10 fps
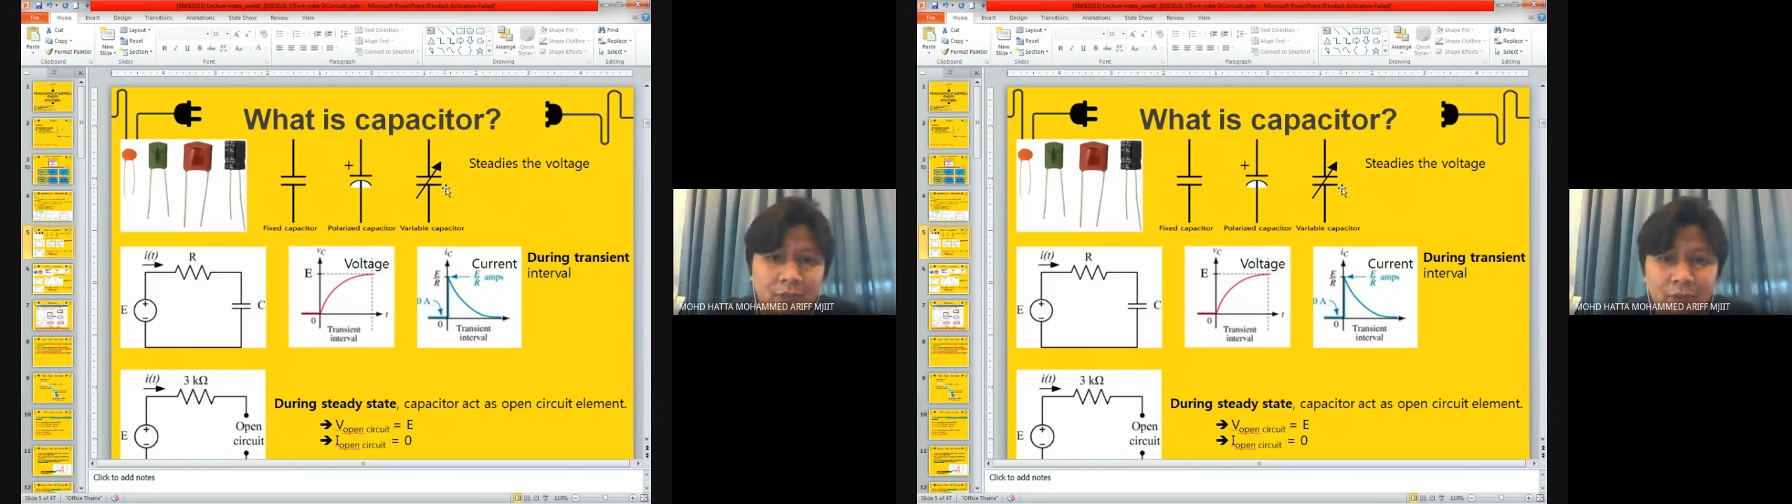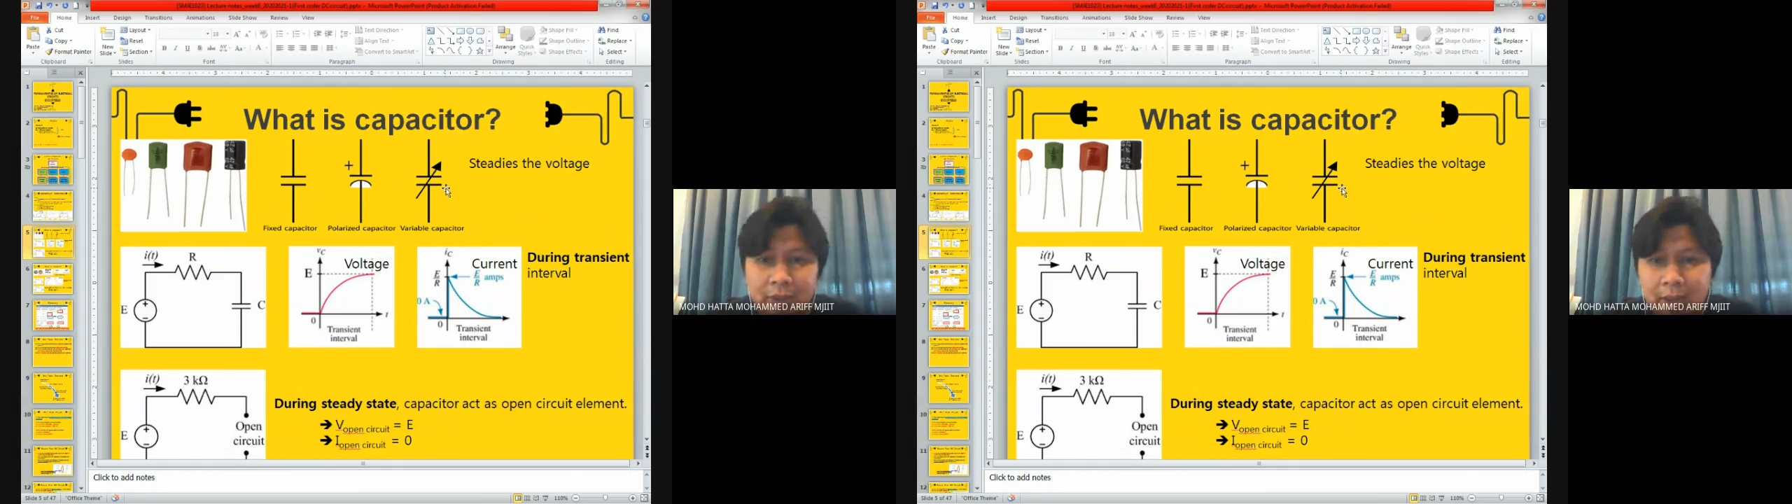
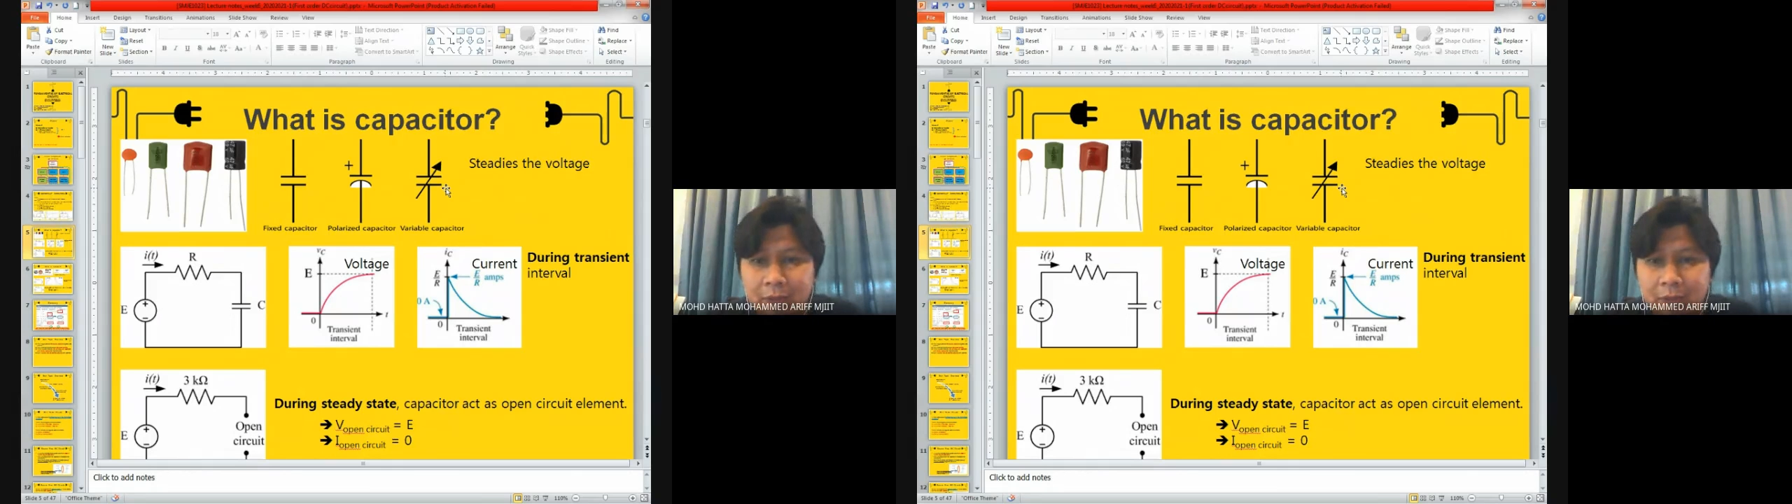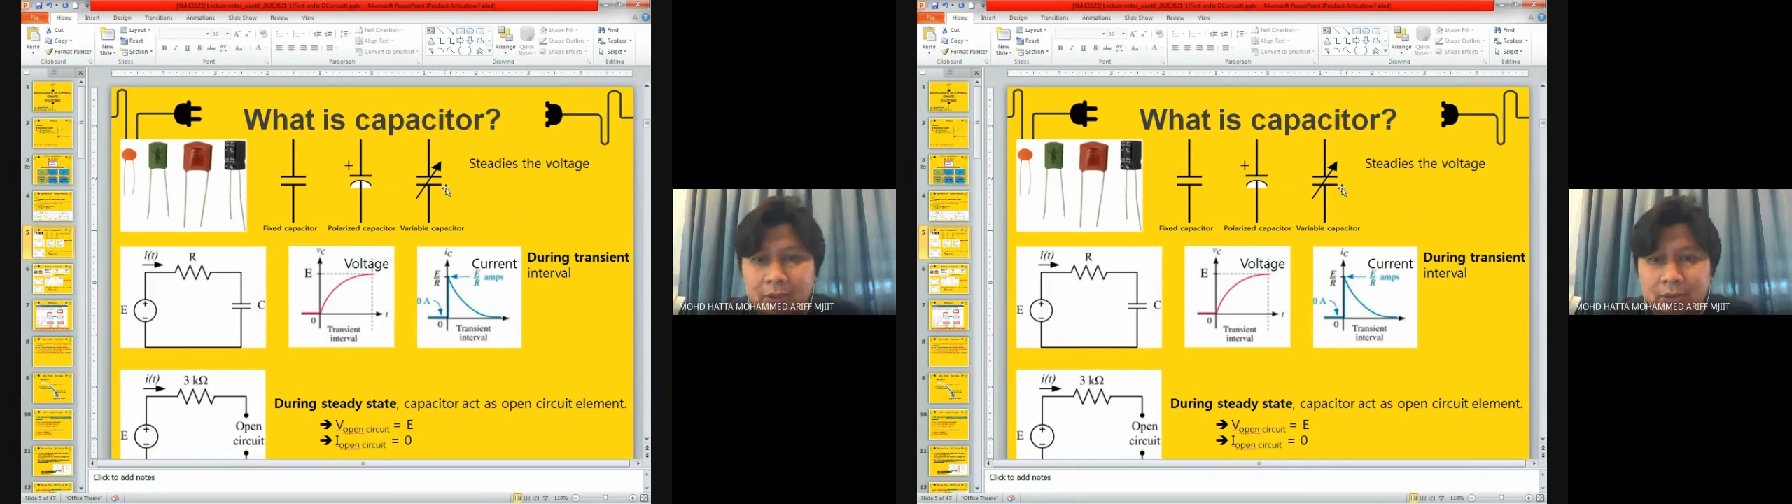
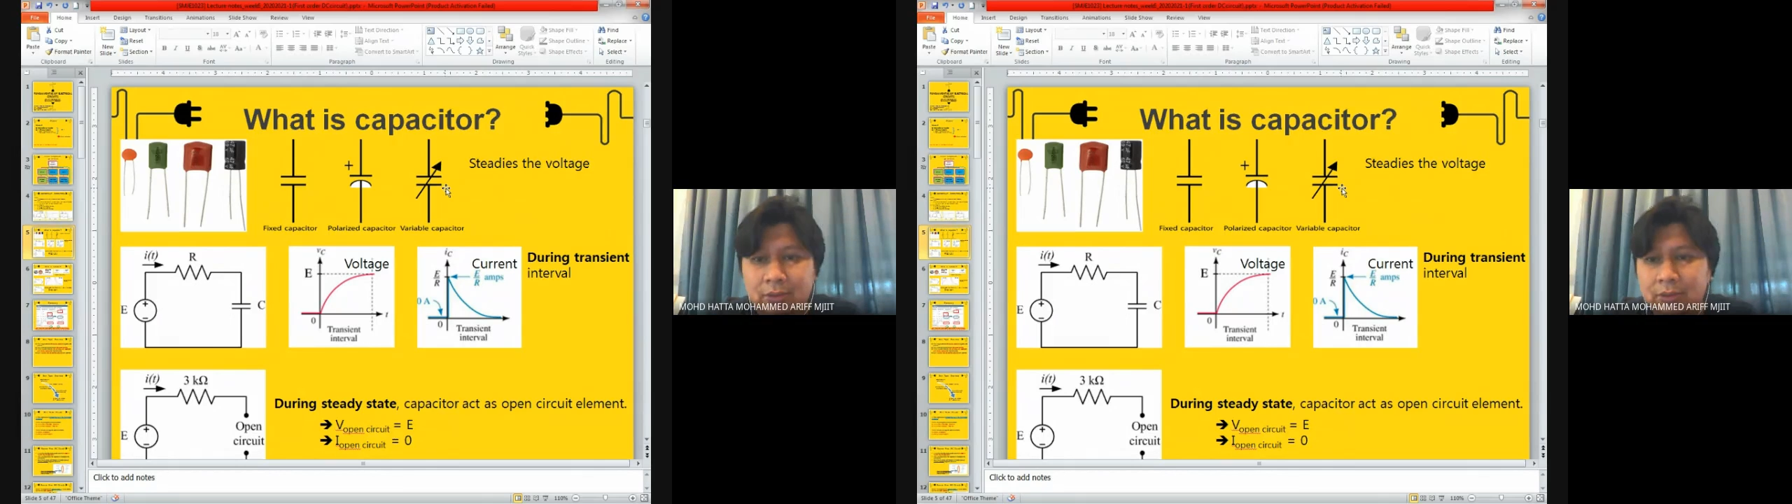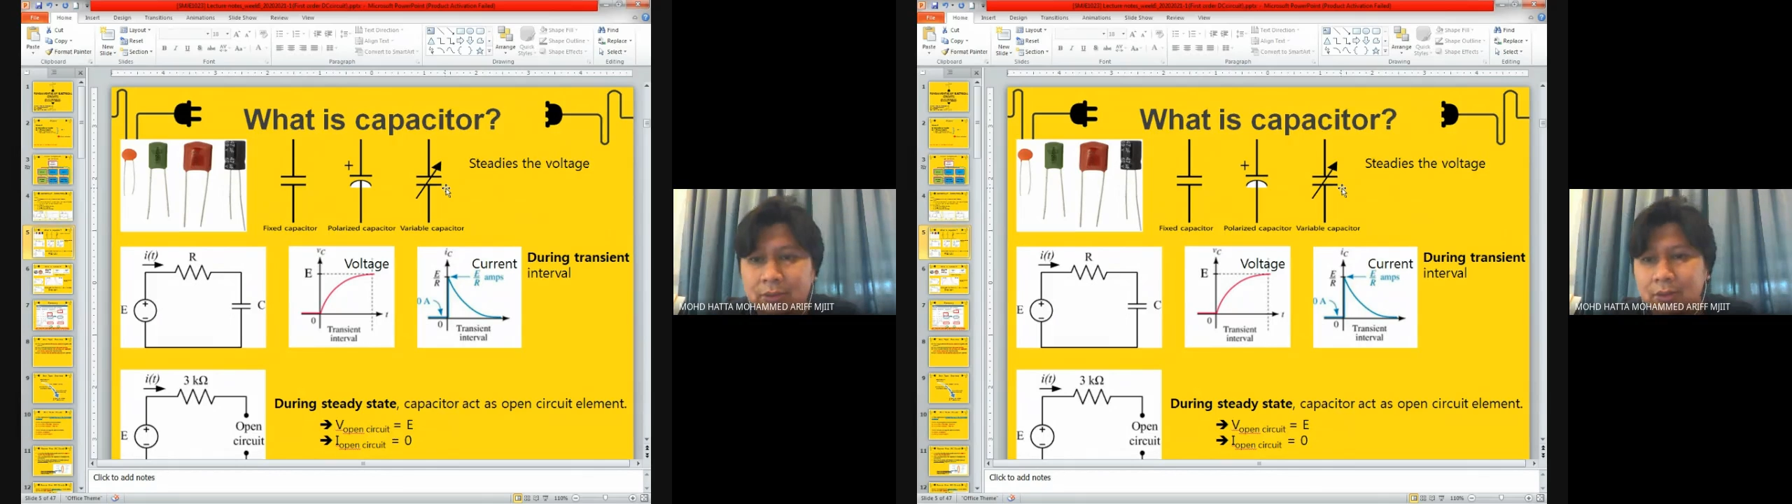adapter,
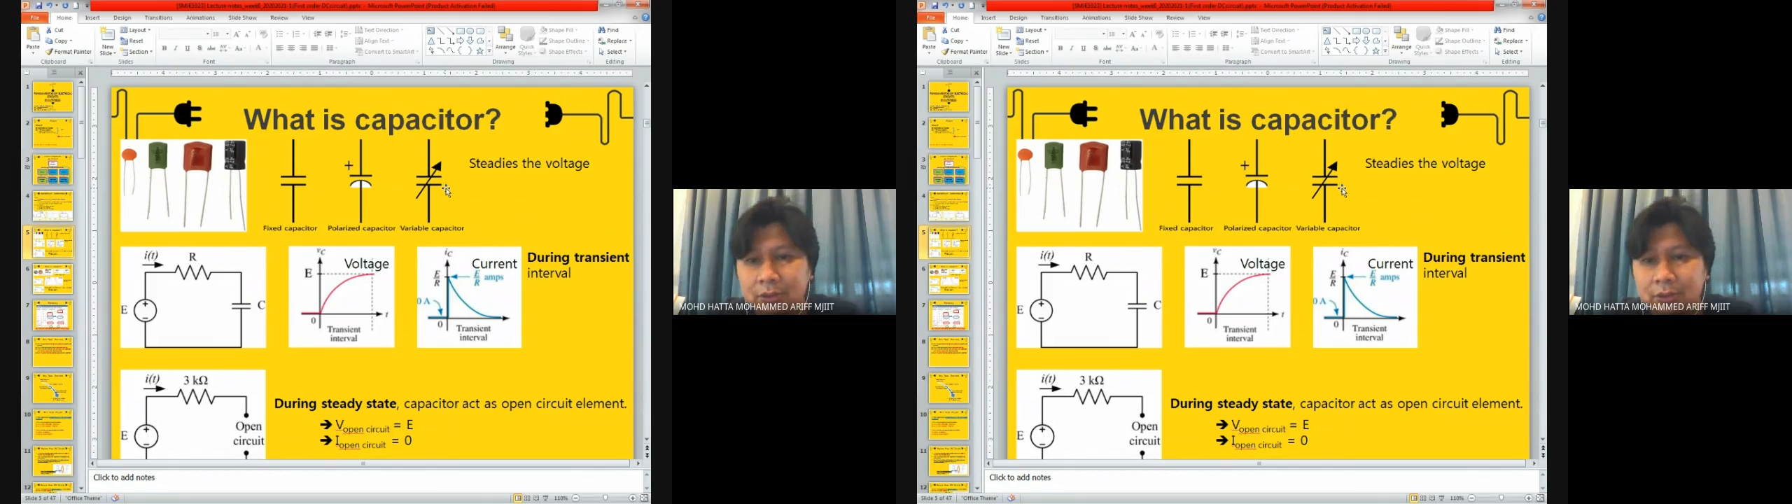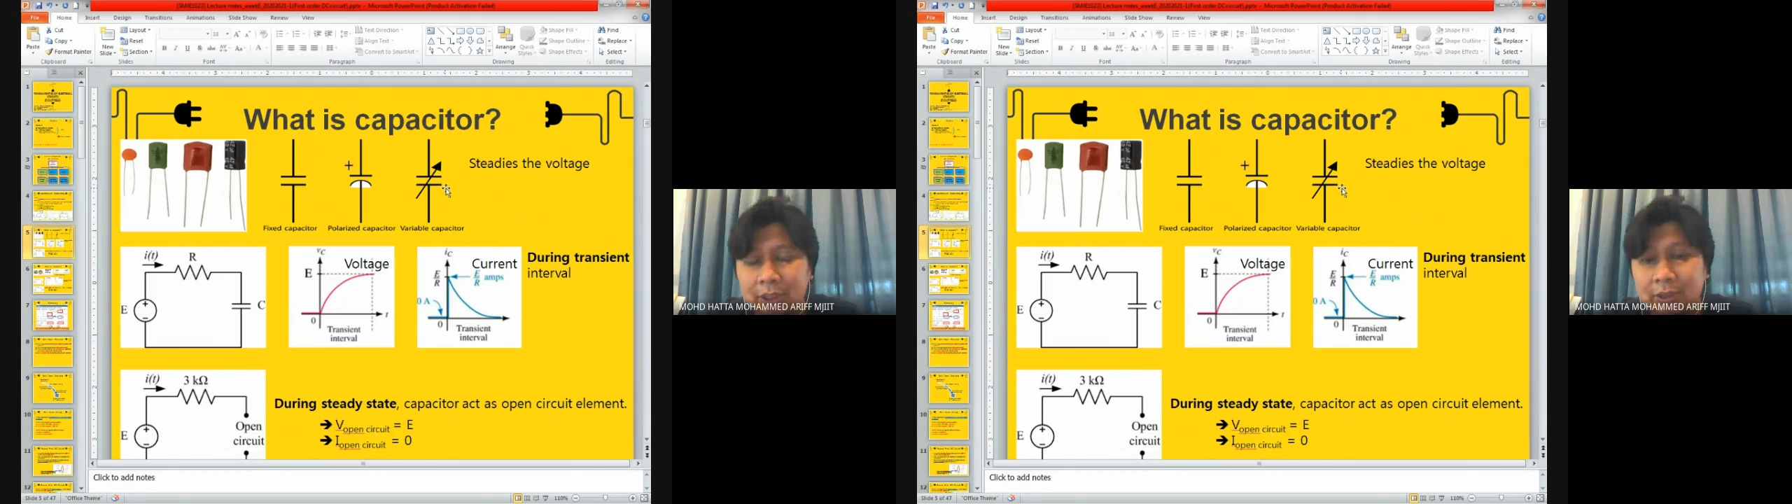
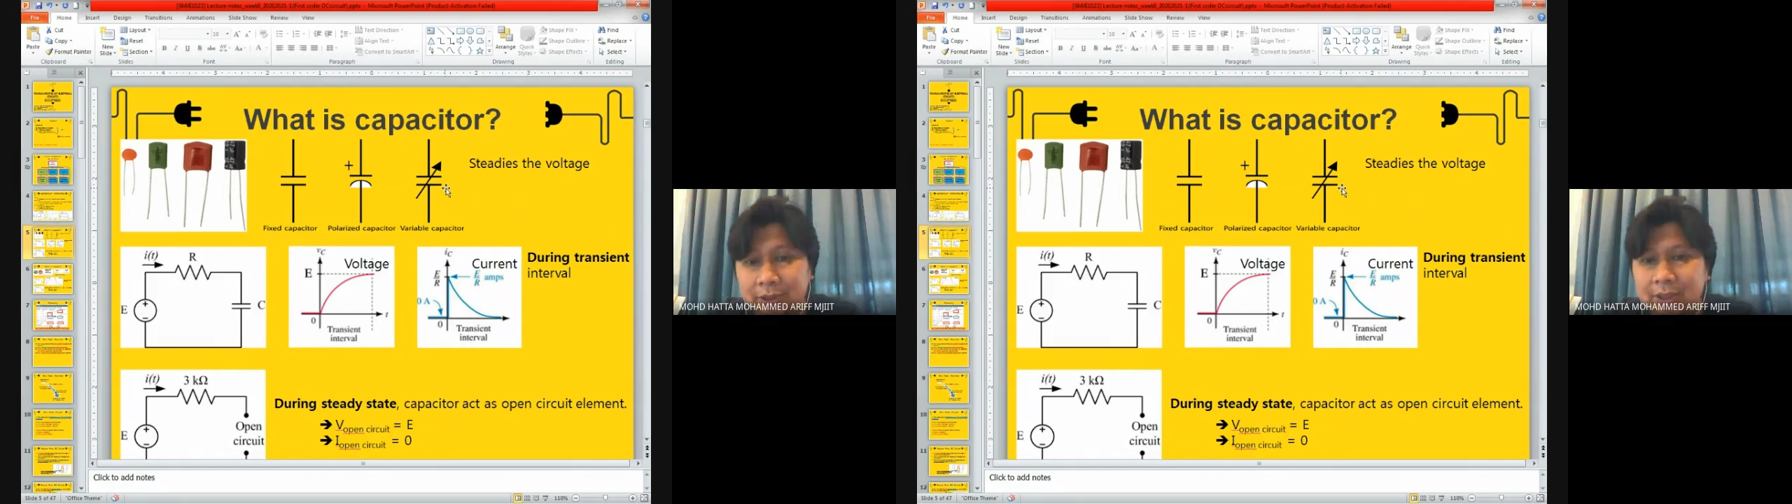charger,